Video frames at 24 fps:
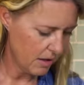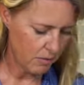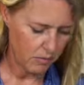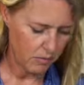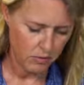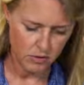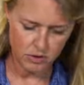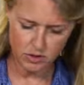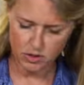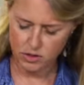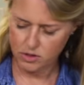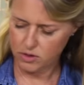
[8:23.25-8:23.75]

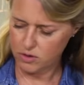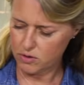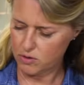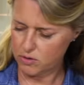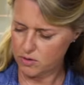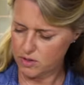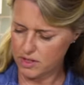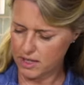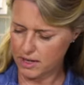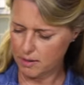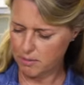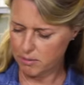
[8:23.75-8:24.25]
We'll just
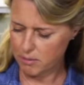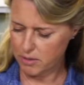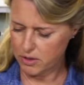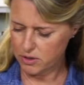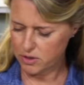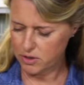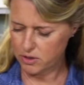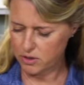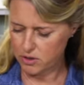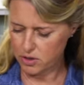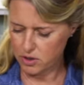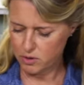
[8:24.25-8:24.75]
use that
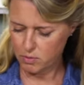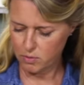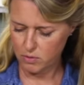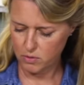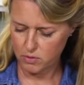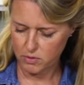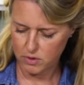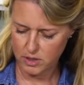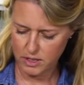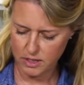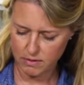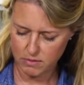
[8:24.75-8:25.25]
mustard
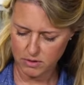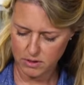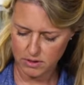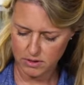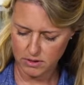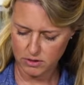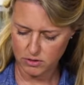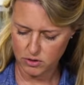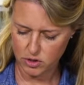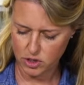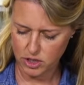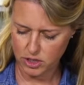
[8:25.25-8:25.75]
spoon, give it a
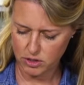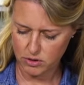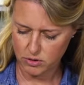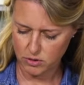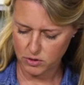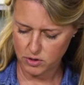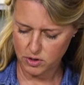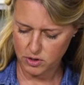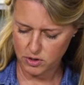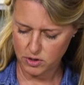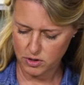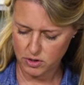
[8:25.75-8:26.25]
little gentle
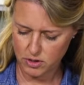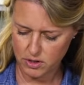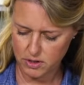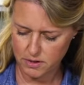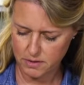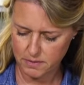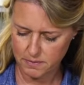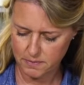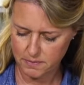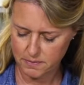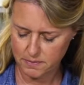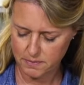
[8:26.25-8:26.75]
stir.
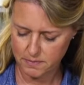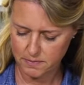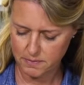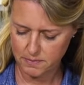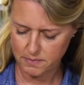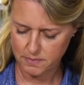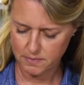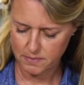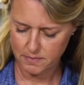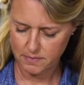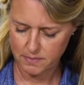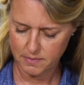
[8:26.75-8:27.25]

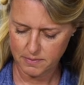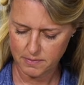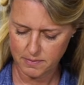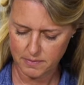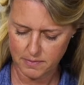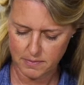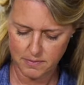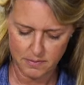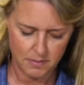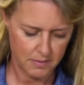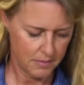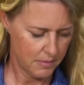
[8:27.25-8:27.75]

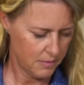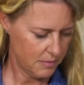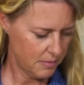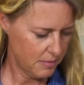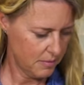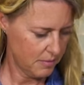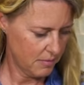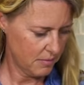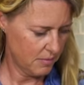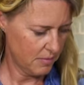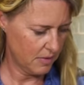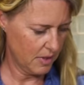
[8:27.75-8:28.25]

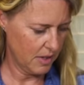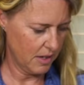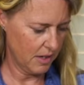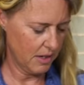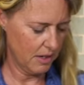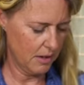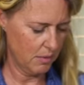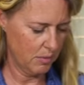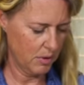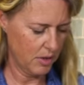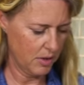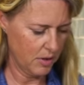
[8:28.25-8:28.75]
Okay,
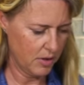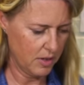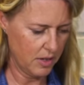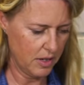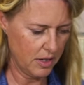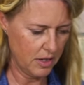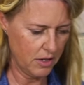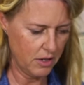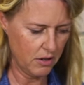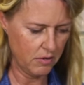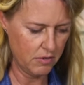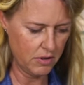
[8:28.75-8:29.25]
and I'm gonna
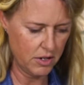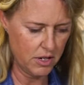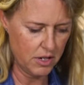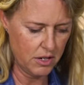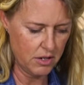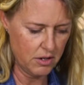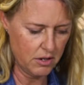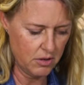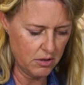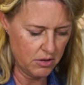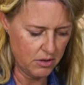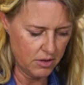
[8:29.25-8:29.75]
set it over
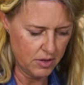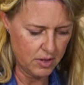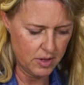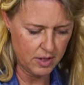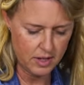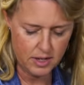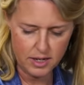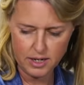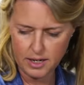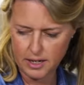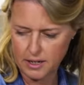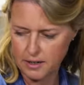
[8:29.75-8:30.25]
here on the
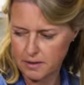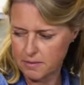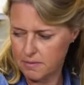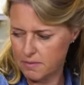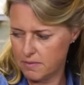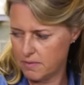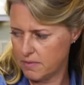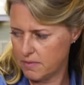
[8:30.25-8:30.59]
side.